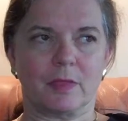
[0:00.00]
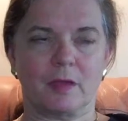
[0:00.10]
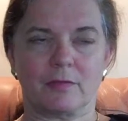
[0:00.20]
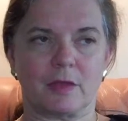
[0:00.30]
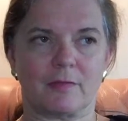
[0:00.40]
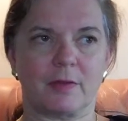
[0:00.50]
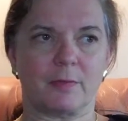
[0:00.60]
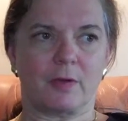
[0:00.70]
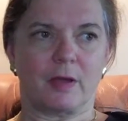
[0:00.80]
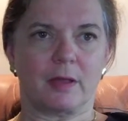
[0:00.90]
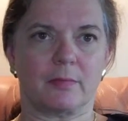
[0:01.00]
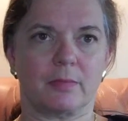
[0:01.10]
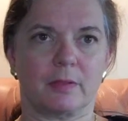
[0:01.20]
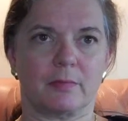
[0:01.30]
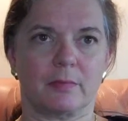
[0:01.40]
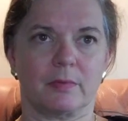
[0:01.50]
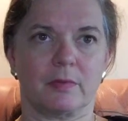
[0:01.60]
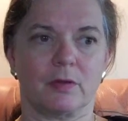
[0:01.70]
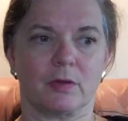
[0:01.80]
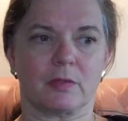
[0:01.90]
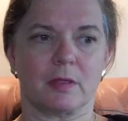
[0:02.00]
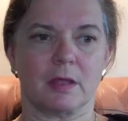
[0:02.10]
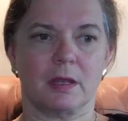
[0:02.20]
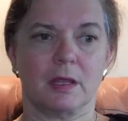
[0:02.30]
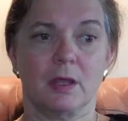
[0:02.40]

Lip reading: love to have MRI hooked in.